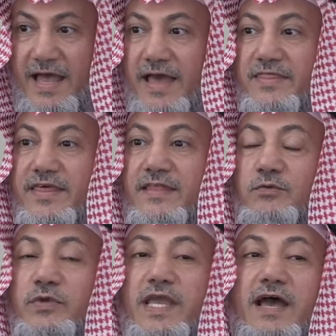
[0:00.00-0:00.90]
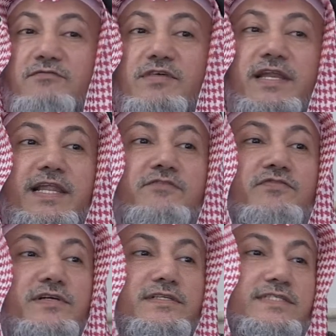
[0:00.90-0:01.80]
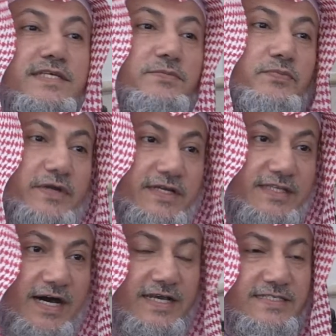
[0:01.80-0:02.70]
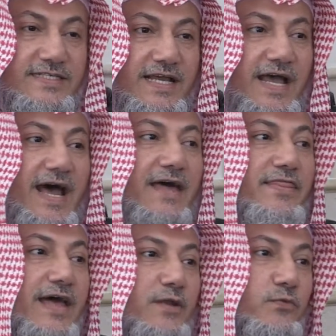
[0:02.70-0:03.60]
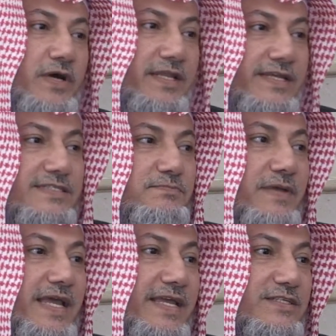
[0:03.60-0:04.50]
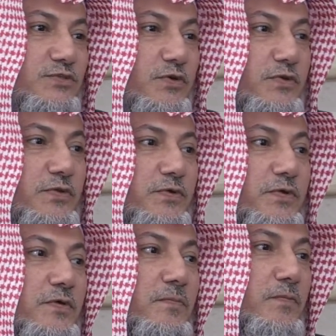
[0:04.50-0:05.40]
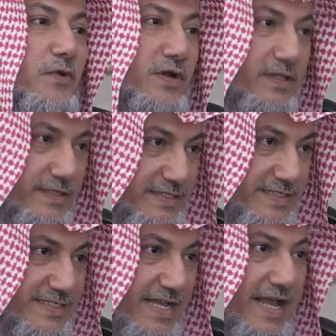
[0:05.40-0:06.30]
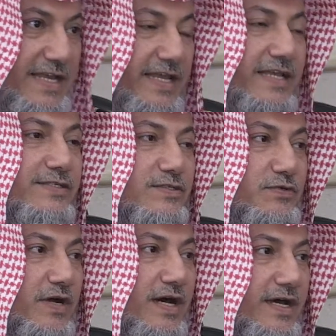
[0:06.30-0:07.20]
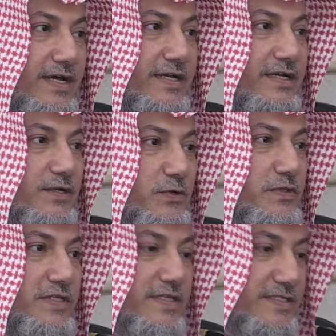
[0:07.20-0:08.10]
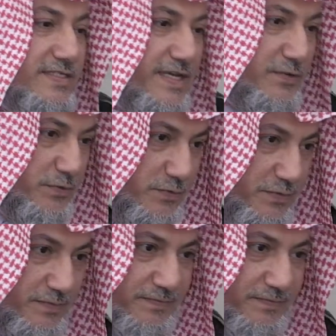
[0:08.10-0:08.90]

And then we have the levels in paradise, and that one is based on your morals and extra good deeds that you do.